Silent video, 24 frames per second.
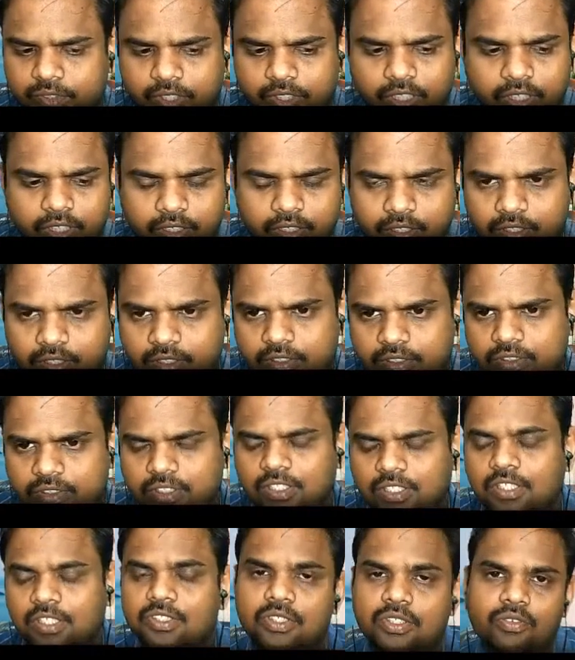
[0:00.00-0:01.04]
Okay, so
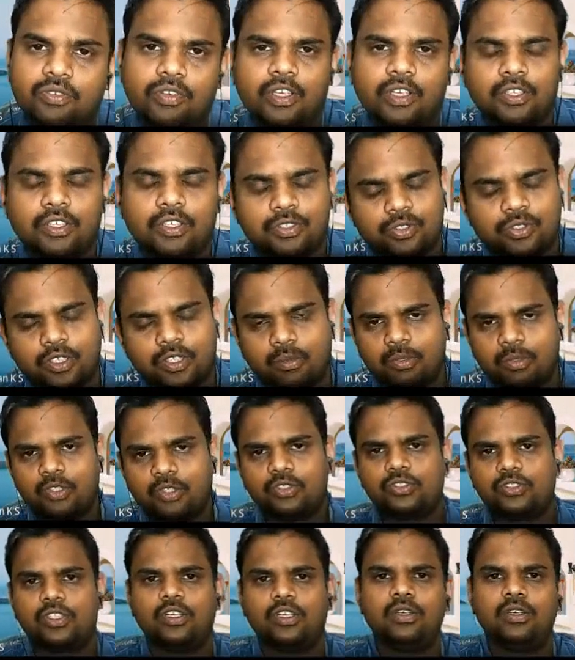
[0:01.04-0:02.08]
that's how we should be able to
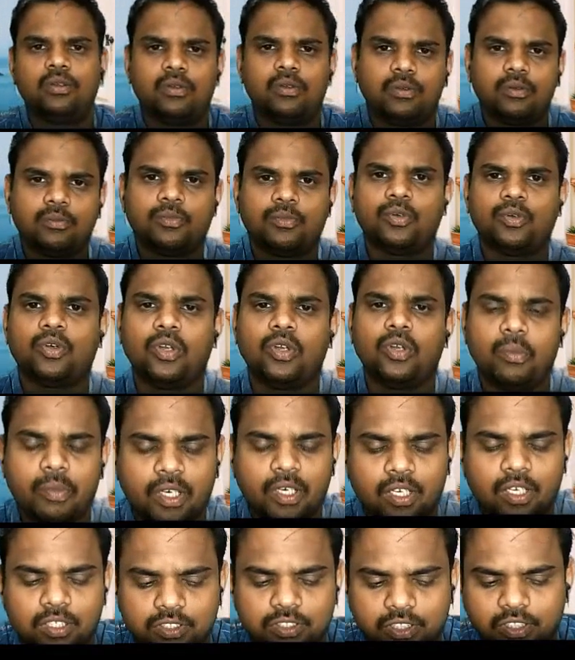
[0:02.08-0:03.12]
solve more
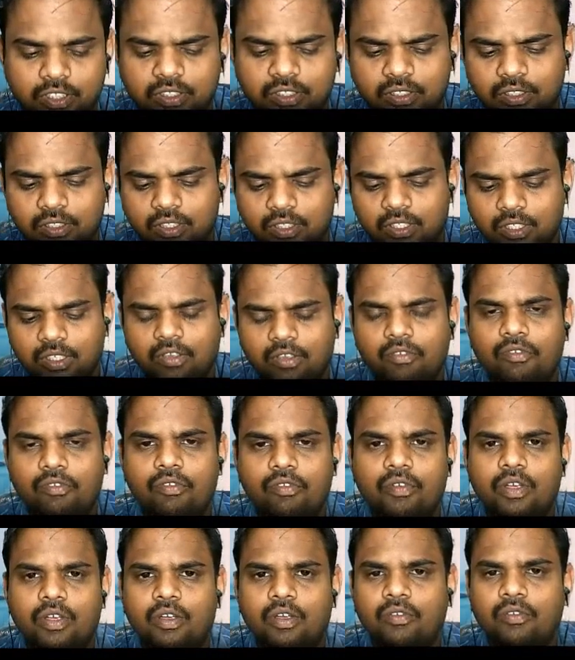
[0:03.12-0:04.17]
numericals on
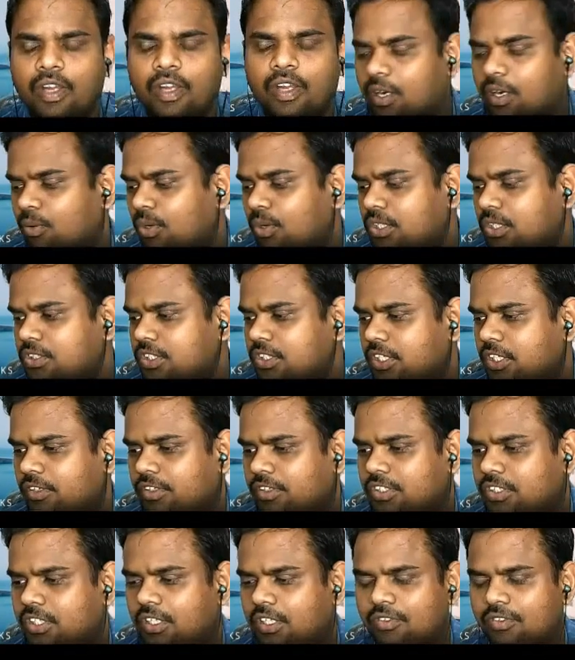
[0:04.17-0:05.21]
Vander Waals
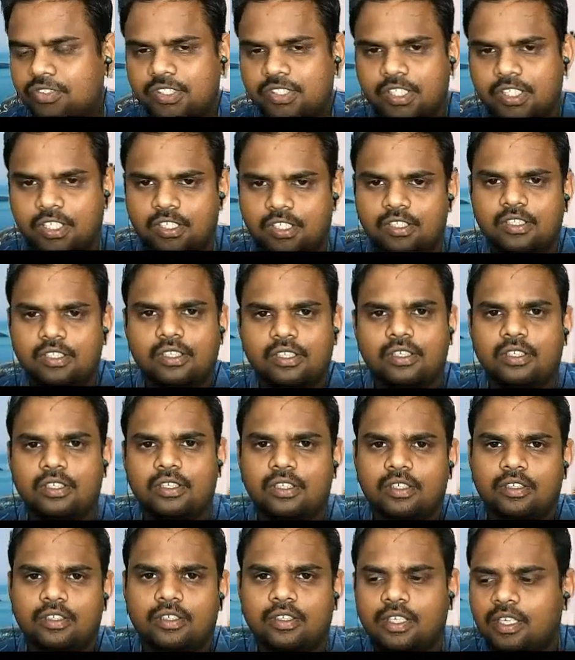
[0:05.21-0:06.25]
equation of state.
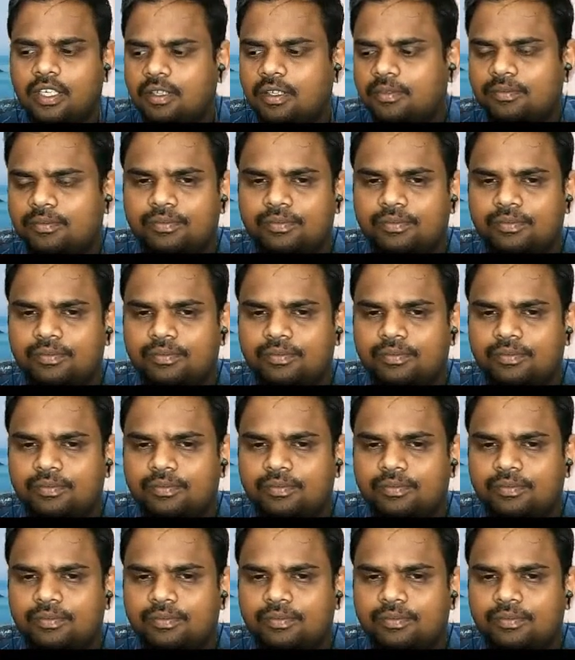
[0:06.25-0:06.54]
Okay.